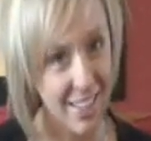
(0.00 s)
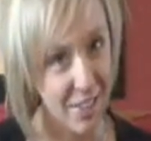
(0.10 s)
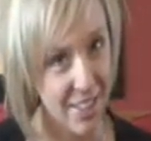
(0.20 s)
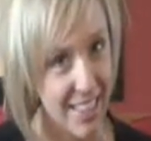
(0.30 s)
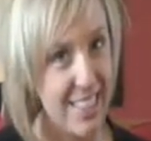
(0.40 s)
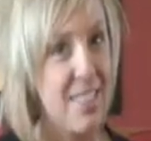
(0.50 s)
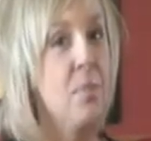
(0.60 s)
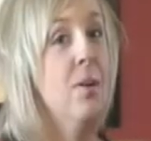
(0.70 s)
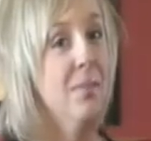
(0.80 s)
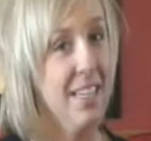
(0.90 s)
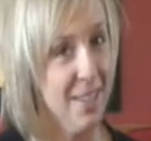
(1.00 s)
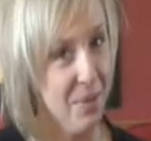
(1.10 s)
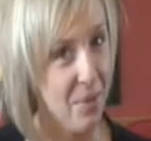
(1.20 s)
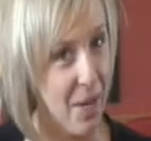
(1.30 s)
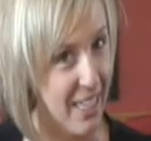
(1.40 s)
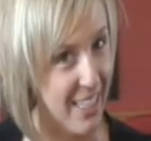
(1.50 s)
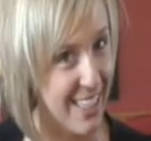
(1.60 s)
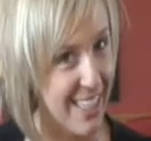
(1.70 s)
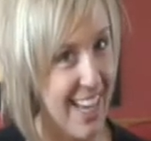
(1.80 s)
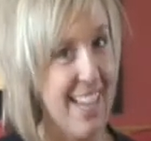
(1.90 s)
actually, as the woman,
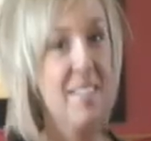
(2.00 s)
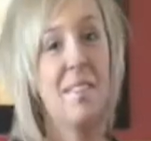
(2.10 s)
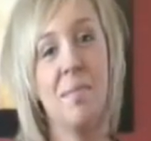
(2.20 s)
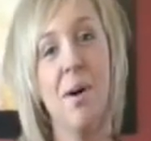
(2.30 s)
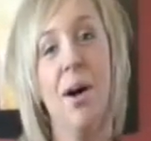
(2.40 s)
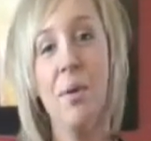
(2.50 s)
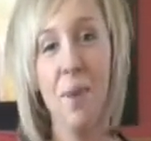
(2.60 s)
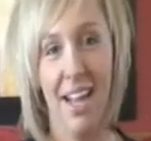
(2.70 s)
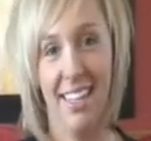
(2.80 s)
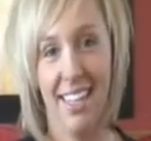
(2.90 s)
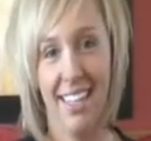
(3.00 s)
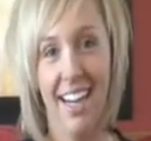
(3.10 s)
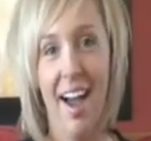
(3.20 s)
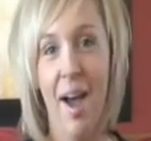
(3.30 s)
wanted a small wedding.